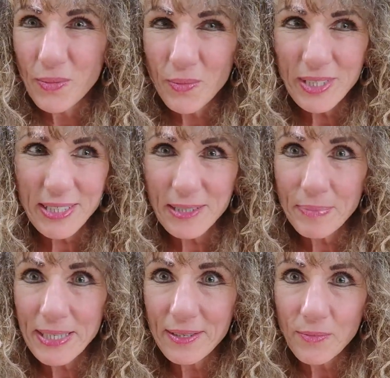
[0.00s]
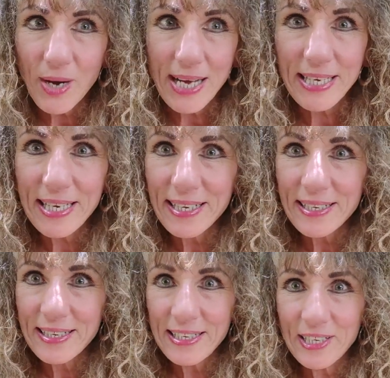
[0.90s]
what's the big, why
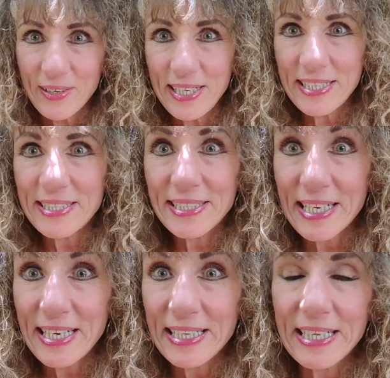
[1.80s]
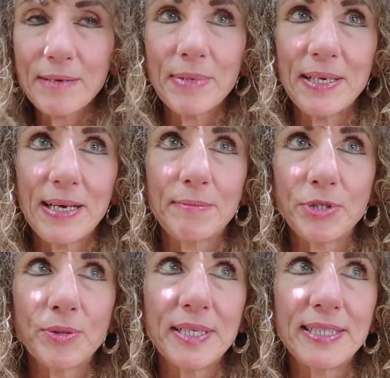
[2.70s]
can't, he didn't say anything, but I'm
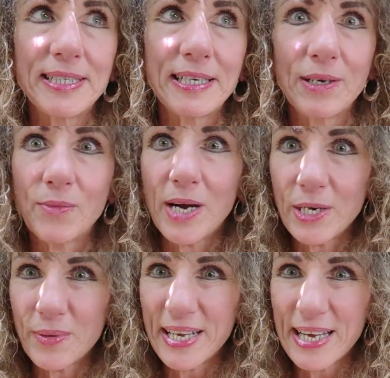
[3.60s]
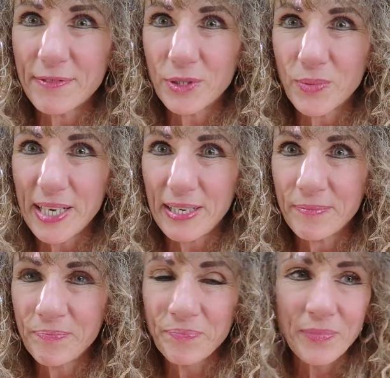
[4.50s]
sure he's thinking, why do I have to wait?
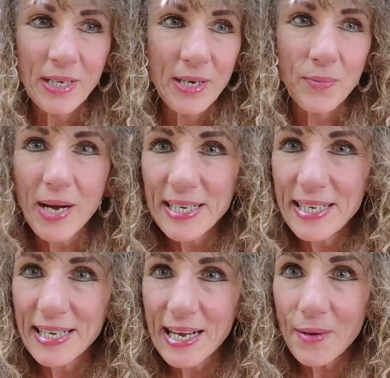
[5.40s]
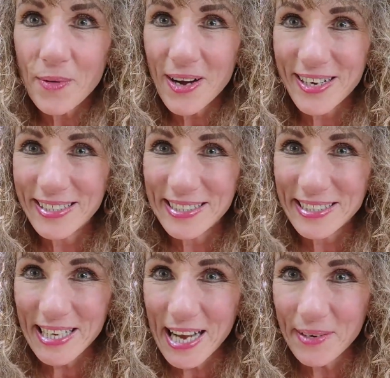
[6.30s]
Why can't I walk on the
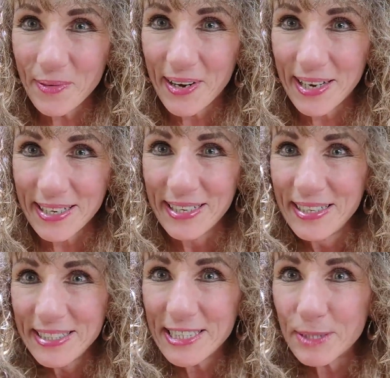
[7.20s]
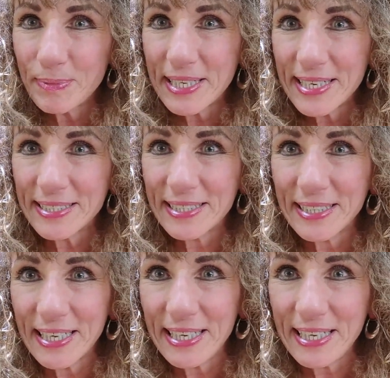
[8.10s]
sidewalk just because the
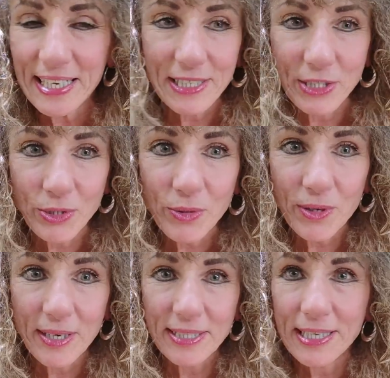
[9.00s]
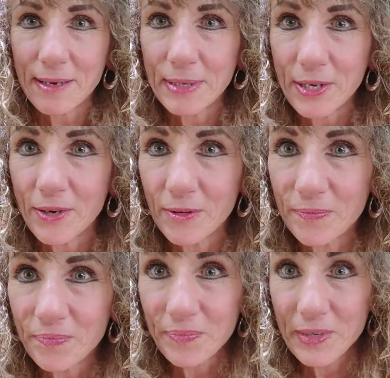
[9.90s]
lady next door is coming
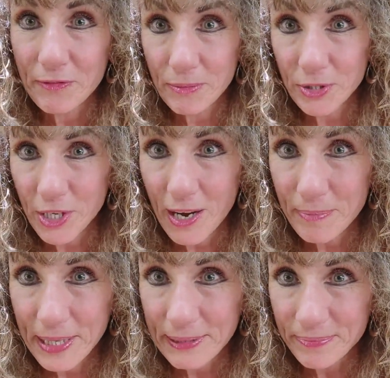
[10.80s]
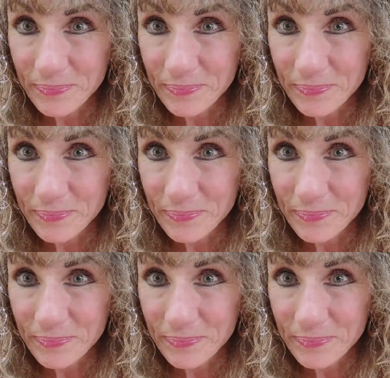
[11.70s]
home from shopping?